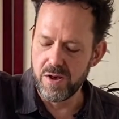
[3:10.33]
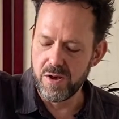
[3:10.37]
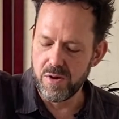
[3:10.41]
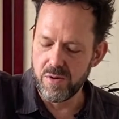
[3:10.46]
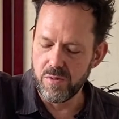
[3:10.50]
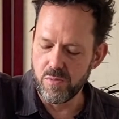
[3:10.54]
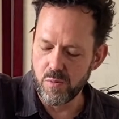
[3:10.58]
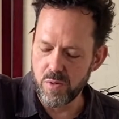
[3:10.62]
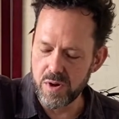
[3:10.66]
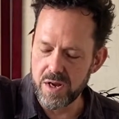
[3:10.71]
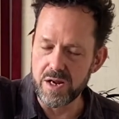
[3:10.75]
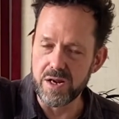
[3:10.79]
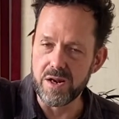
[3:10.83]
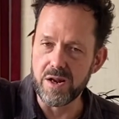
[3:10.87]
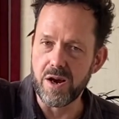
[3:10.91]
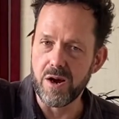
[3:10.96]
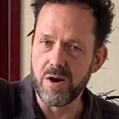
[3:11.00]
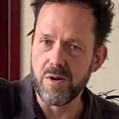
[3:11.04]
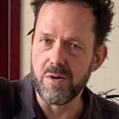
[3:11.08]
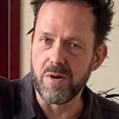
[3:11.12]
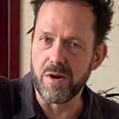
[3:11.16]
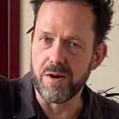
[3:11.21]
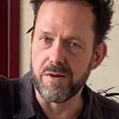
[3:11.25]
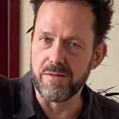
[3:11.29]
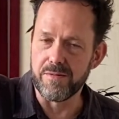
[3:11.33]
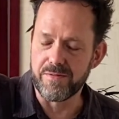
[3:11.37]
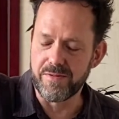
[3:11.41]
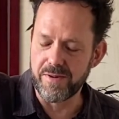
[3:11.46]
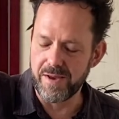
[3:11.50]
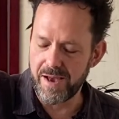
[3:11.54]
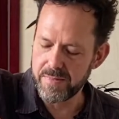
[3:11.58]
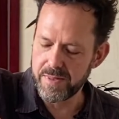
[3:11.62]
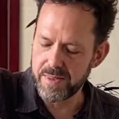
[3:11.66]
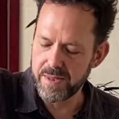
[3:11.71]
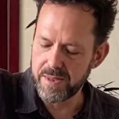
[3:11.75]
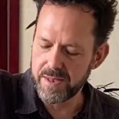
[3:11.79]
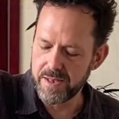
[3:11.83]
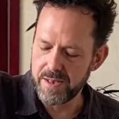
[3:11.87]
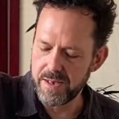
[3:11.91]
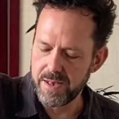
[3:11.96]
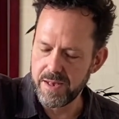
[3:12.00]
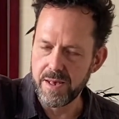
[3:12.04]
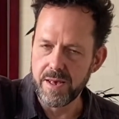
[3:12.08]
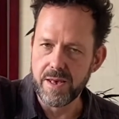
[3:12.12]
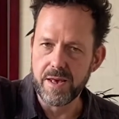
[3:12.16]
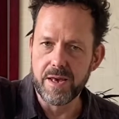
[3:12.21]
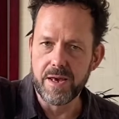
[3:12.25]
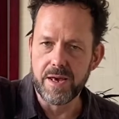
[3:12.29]
we know of
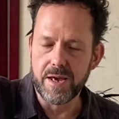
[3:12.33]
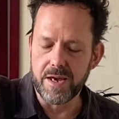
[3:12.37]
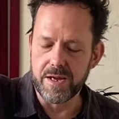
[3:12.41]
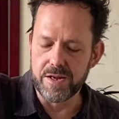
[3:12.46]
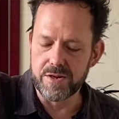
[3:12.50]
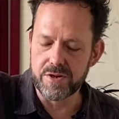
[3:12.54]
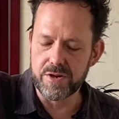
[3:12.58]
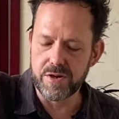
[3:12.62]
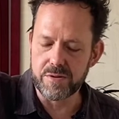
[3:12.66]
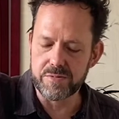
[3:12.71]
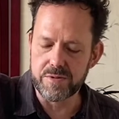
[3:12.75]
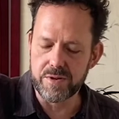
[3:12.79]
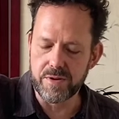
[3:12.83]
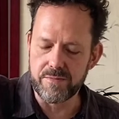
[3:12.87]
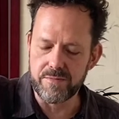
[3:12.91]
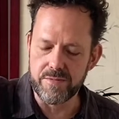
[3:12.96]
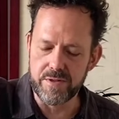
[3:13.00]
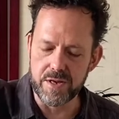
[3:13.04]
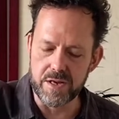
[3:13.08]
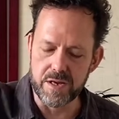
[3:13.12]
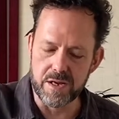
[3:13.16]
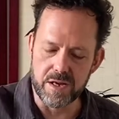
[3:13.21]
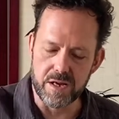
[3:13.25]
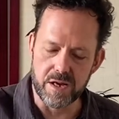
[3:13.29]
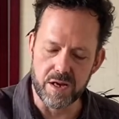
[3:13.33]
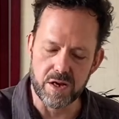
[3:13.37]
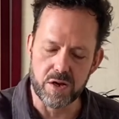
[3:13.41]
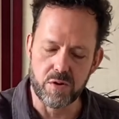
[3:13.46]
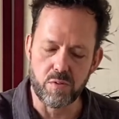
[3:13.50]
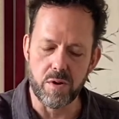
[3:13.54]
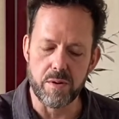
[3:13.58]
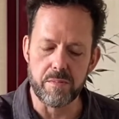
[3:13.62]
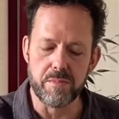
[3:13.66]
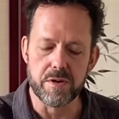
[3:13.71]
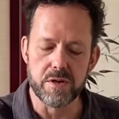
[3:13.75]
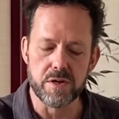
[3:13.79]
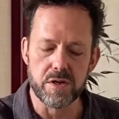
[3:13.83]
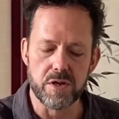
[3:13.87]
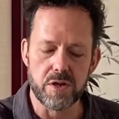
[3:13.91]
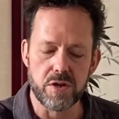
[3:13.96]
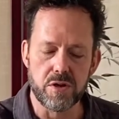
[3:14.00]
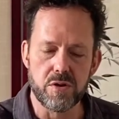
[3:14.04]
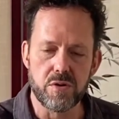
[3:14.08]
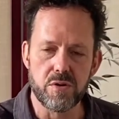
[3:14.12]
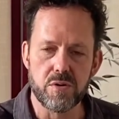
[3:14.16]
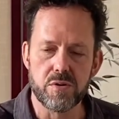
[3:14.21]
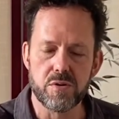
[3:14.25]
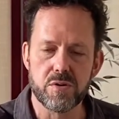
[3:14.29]
in terms of the equipment
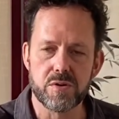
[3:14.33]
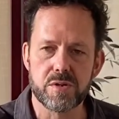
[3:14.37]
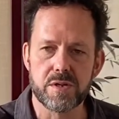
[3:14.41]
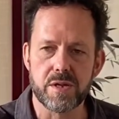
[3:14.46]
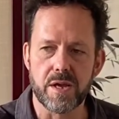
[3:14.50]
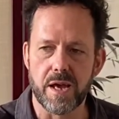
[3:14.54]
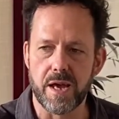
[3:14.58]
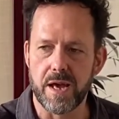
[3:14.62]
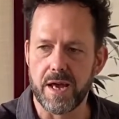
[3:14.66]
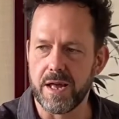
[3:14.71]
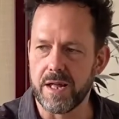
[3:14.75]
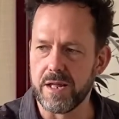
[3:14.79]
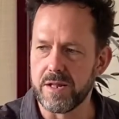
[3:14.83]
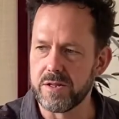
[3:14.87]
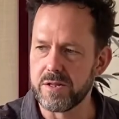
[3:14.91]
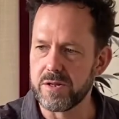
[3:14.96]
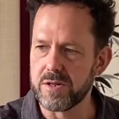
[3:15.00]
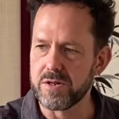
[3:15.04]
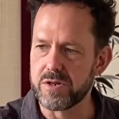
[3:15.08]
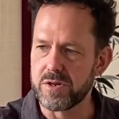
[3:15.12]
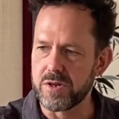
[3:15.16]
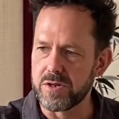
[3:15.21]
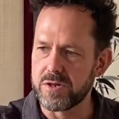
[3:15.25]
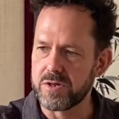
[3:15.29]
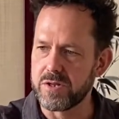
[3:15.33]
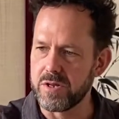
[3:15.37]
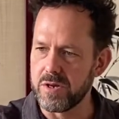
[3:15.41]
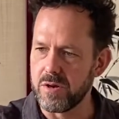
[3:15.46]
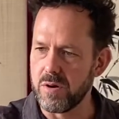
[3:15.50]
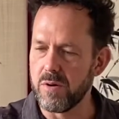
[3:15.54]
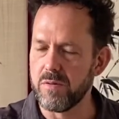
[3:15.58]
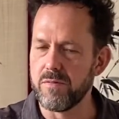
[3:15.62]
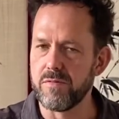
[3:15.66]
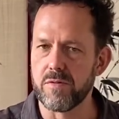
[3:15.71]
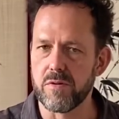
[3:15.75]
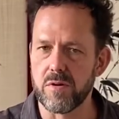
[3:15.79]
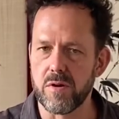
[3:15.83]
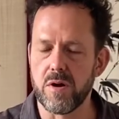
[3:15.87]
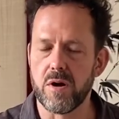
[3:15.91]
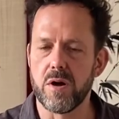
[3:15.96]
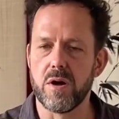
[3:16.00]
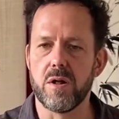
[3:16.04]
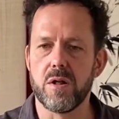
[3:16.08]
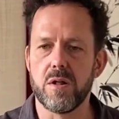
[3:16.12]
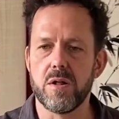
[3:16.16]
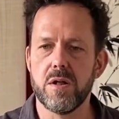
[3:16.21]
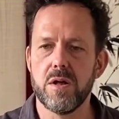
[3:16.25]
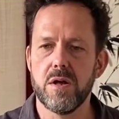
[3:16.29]
used and just the
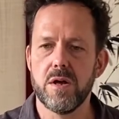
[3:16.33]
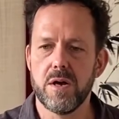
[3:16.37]
overall